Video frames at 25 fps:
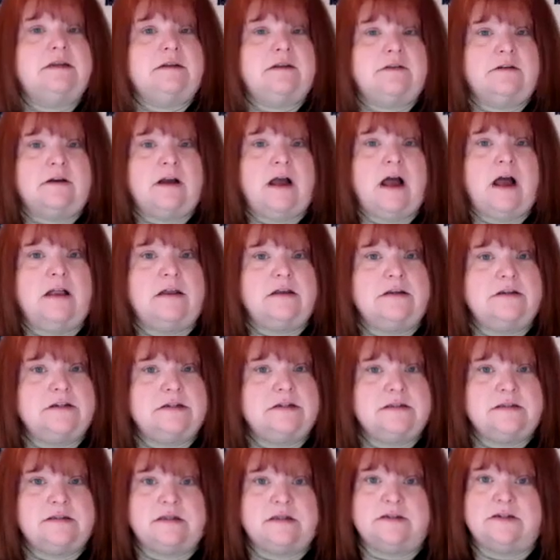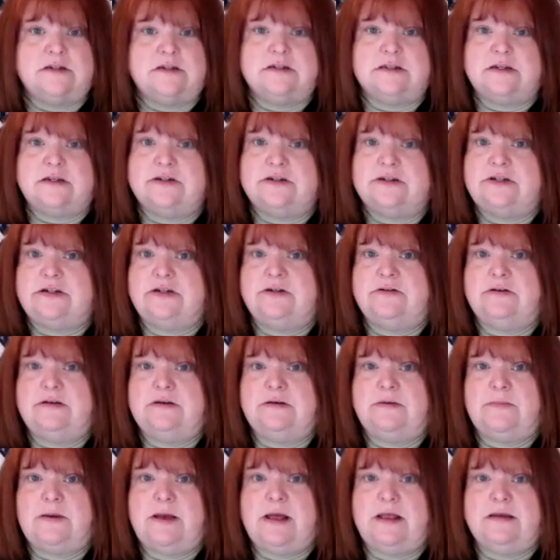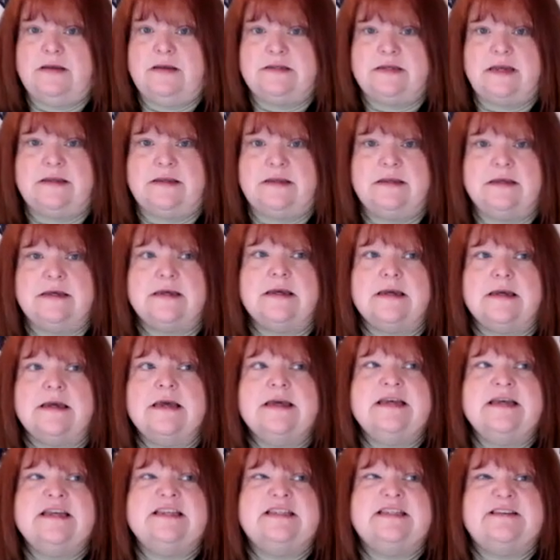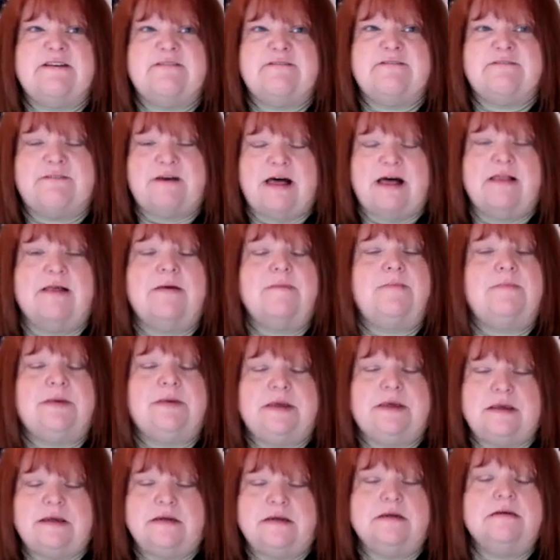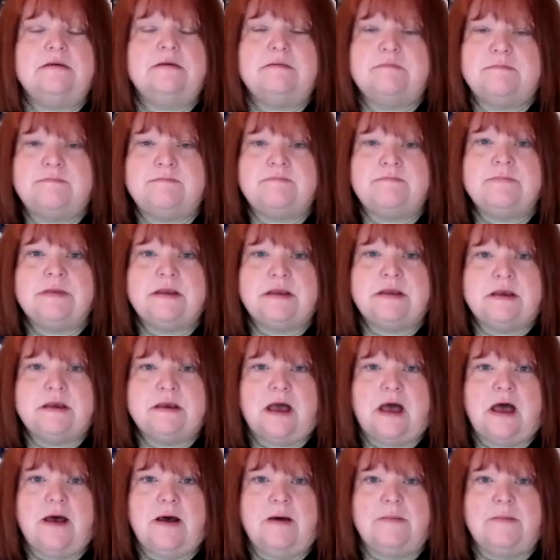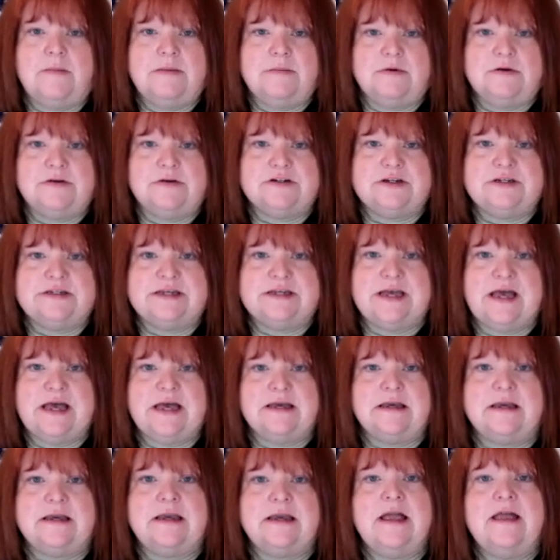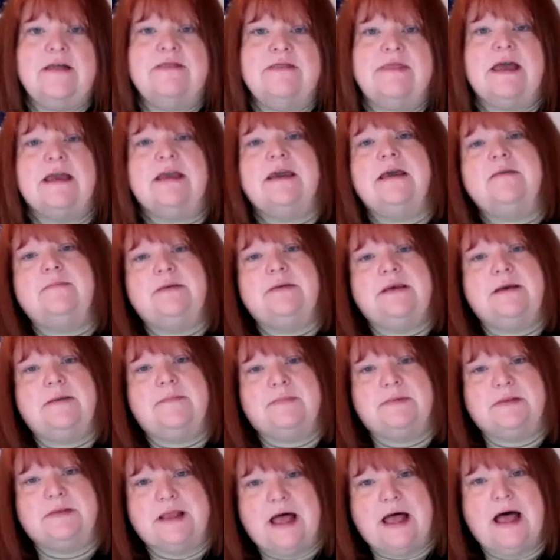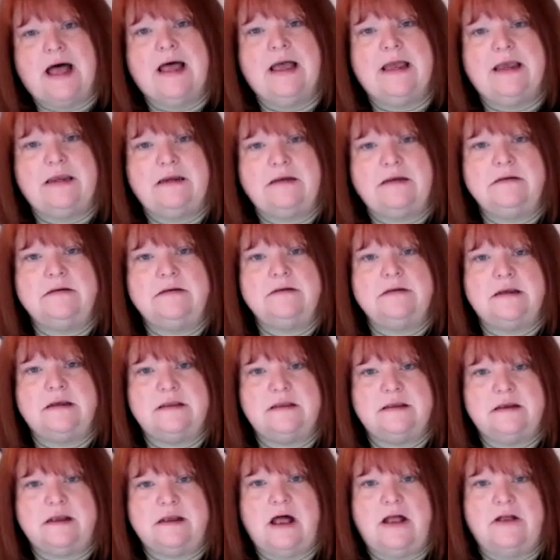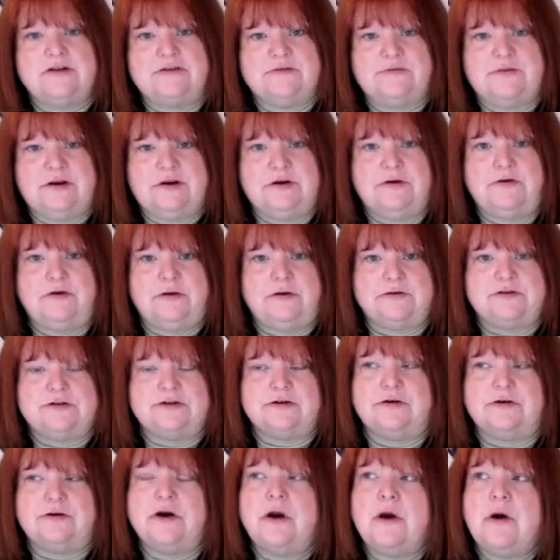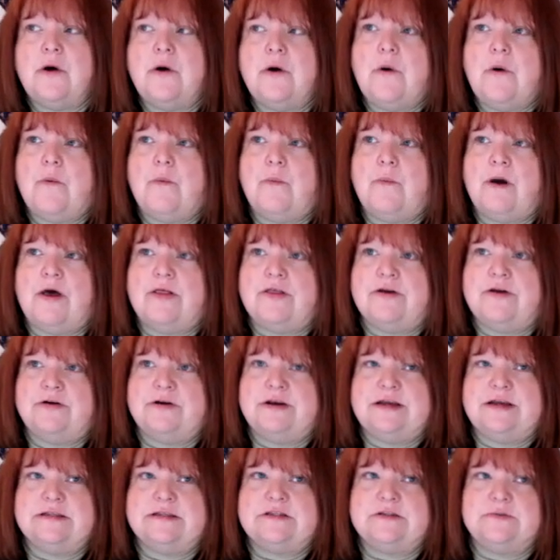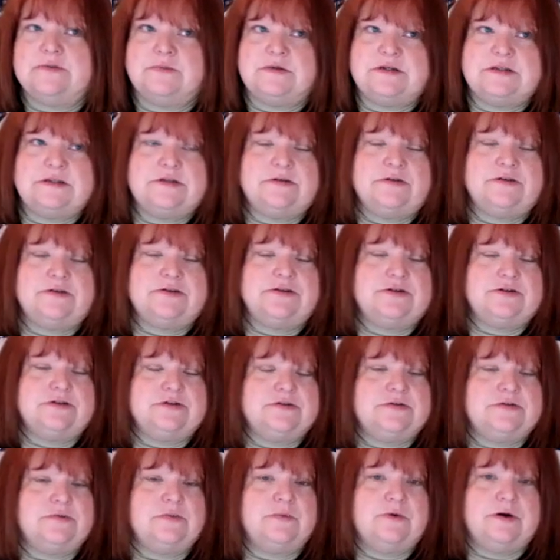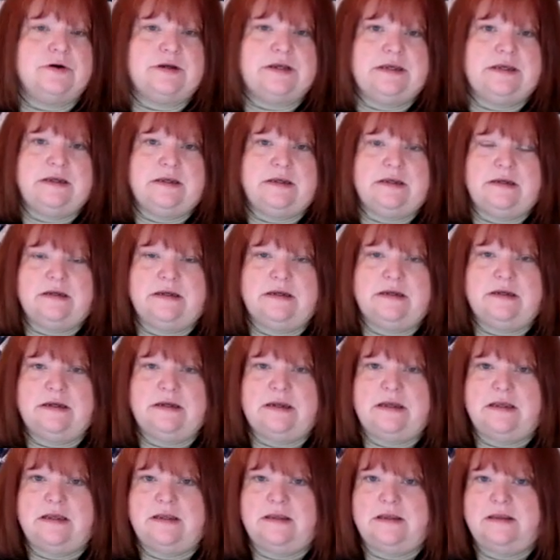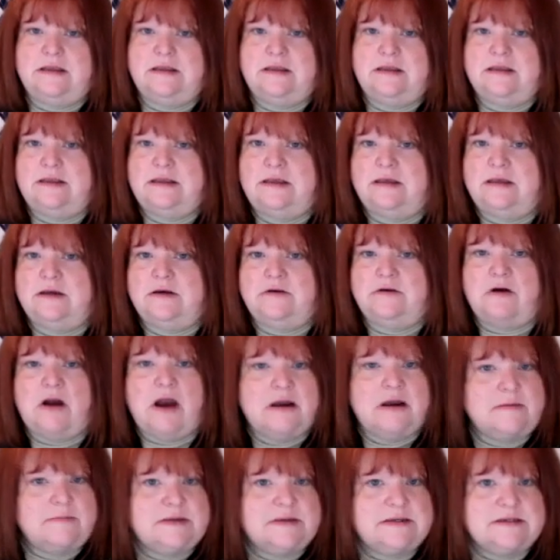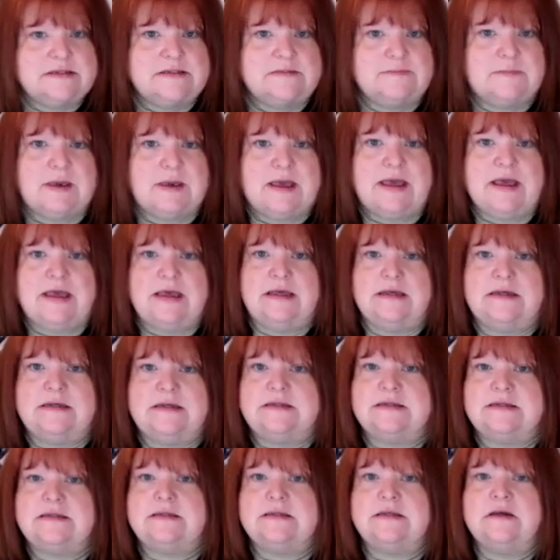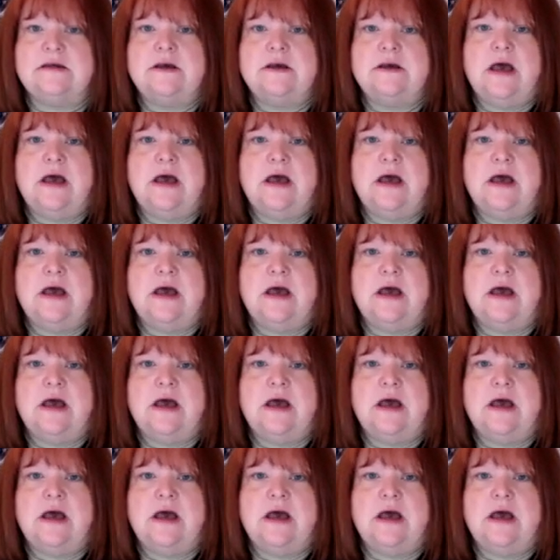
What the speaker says: in other colleges, such as engineering and polytechnic, developing emerging tech that can be applied in the College of Agriculture. Whether it's researchers working in the agronomy space,